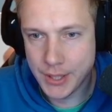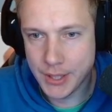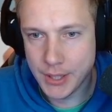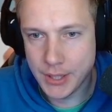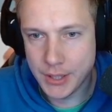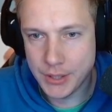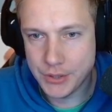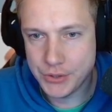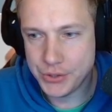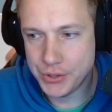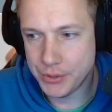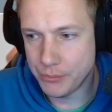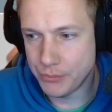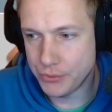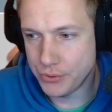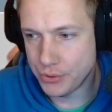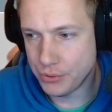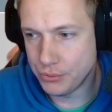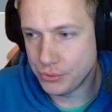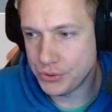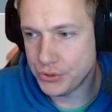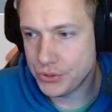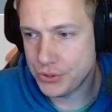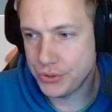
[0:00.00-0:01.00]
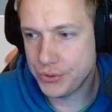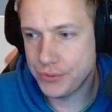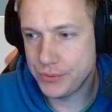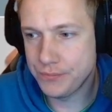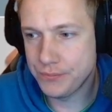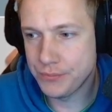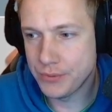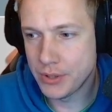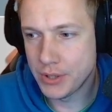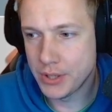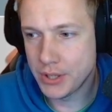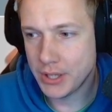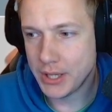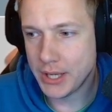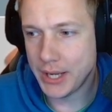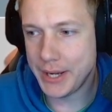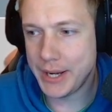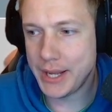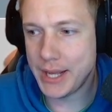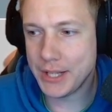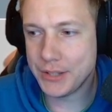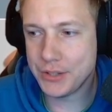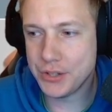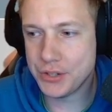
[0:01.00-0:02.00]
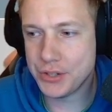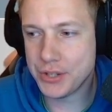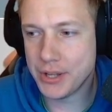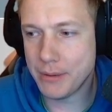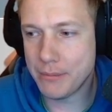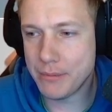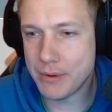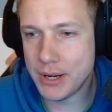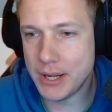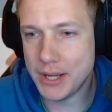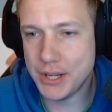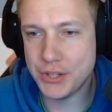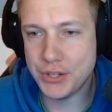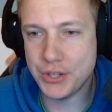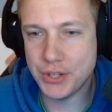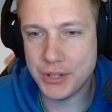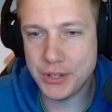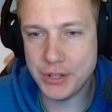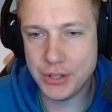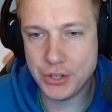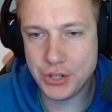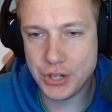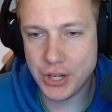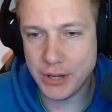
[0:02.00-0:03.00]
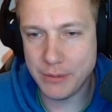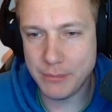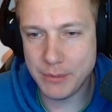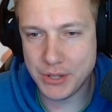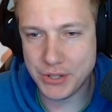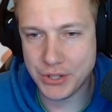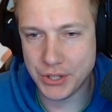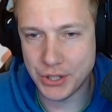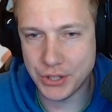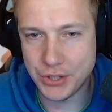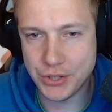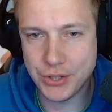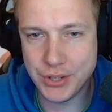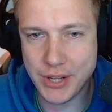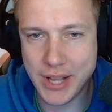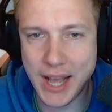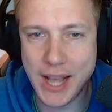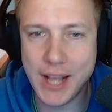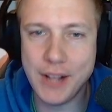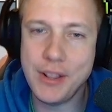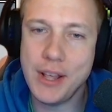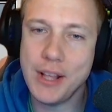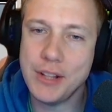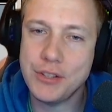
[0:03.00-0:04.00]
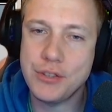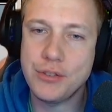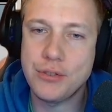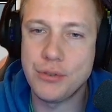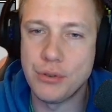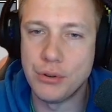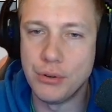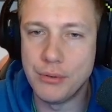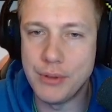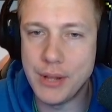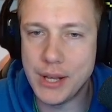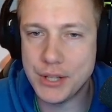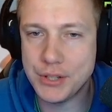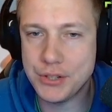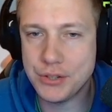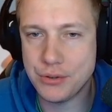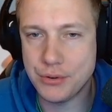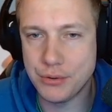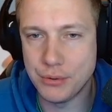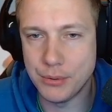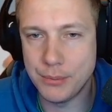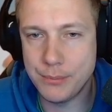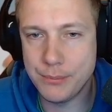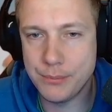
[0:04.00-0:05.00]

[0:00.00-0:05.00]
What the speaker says: some roots. Kinda hard to summarize in a chat message. Yeah, that's true, that's true.